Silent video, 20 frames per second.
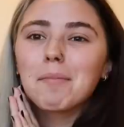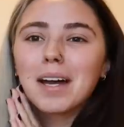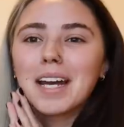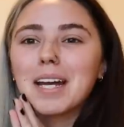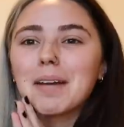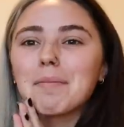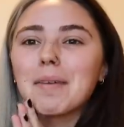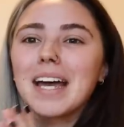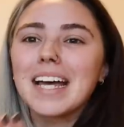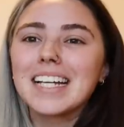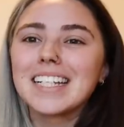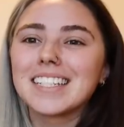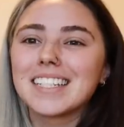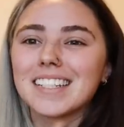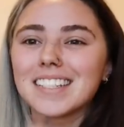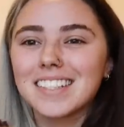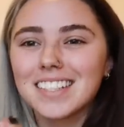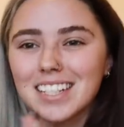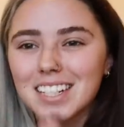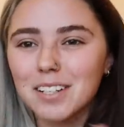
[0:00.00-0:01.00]
My name is
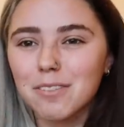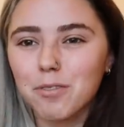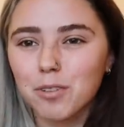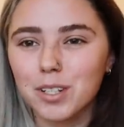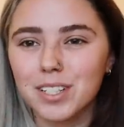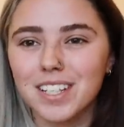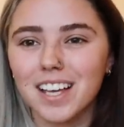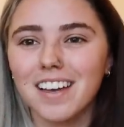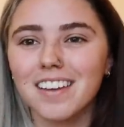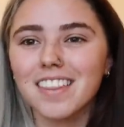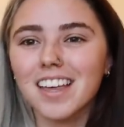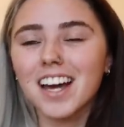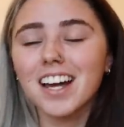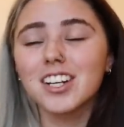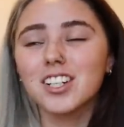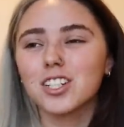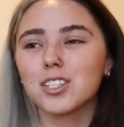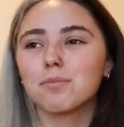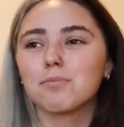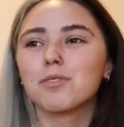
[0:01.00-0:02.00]
Sydney Forsyth.
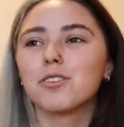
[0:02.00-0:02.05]
I just